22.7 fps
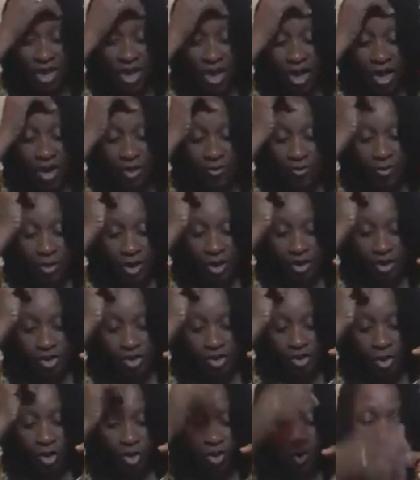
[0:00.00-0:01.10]
there.
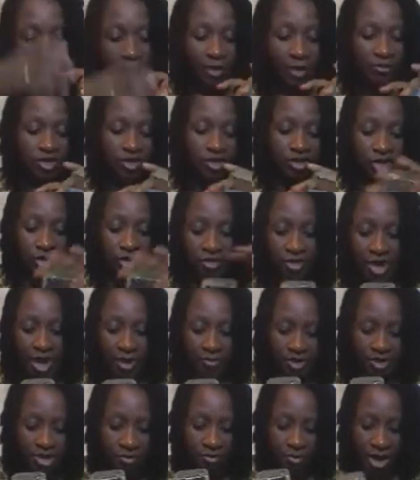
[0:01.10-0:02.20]
So I'm just going to
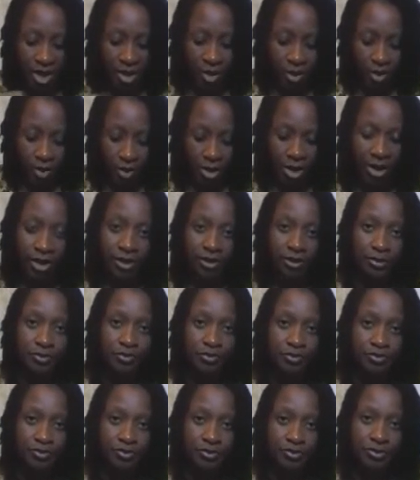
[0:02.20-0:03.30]
empty my oil
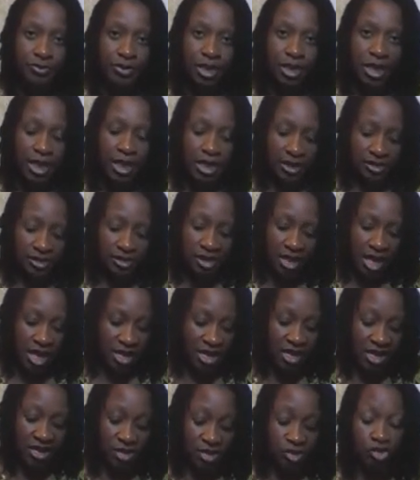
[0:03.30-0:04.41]
into
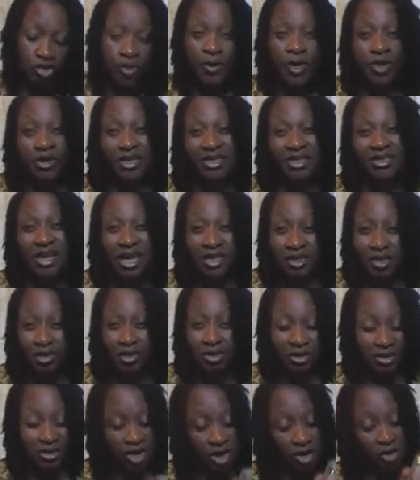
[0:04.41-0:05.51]
that. And to be honest, as you
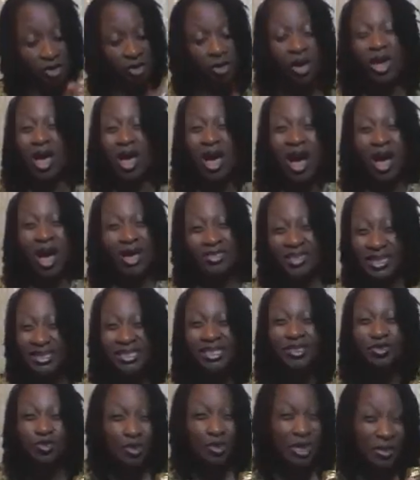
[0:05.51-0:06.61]
can tell, this
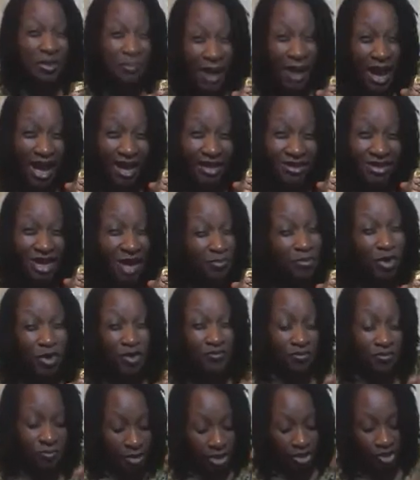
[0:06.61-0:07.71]
is really bad. I'm not
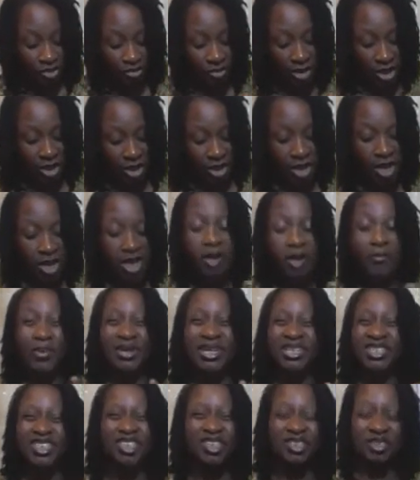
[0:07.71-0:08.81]
even measuring it, but
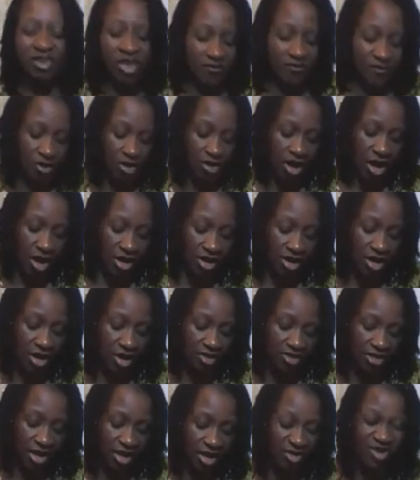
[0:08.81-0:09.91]
it's just to give you a
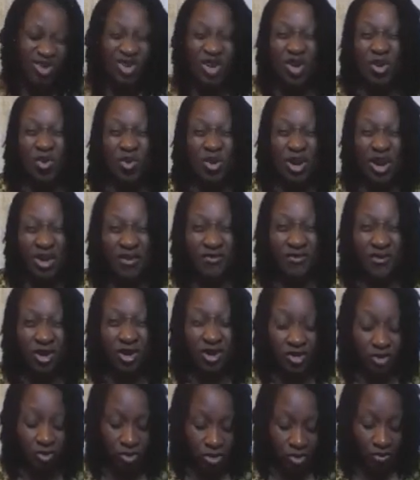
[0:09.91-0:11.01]
guideline that, you know,
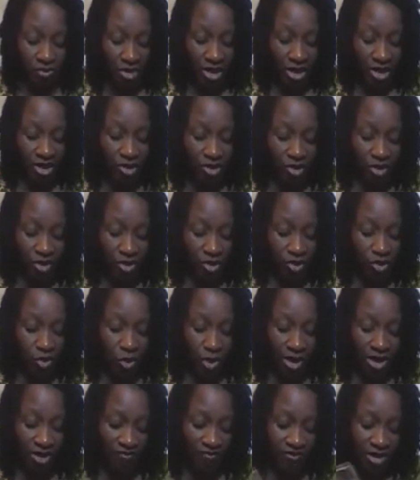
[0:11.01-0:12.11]
whatever, you can really use
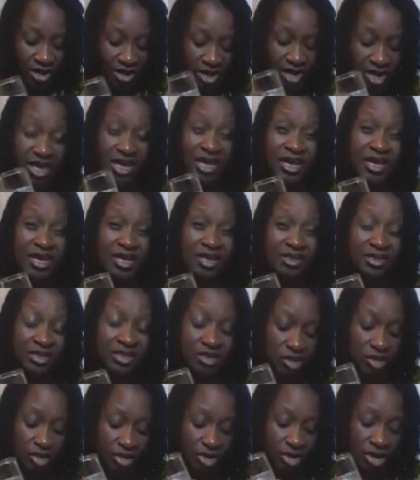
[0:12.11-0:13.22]
whatever, because it's
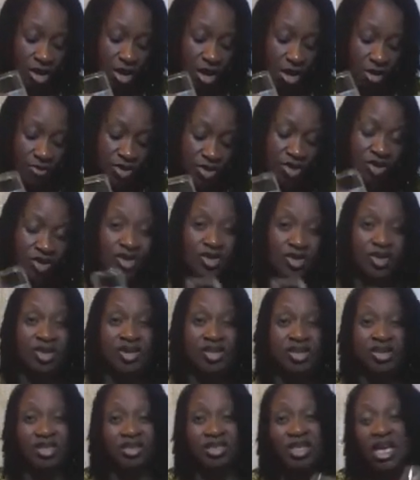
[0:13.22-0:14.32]
not gonna harm you,
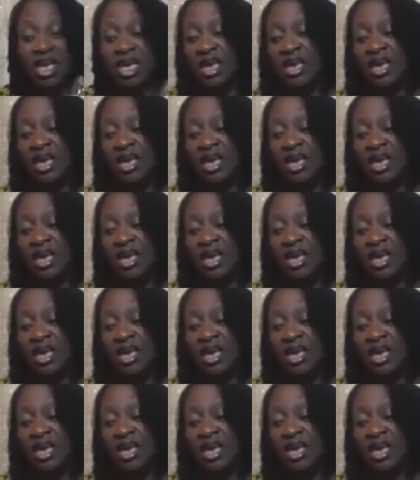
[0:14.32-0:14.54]
because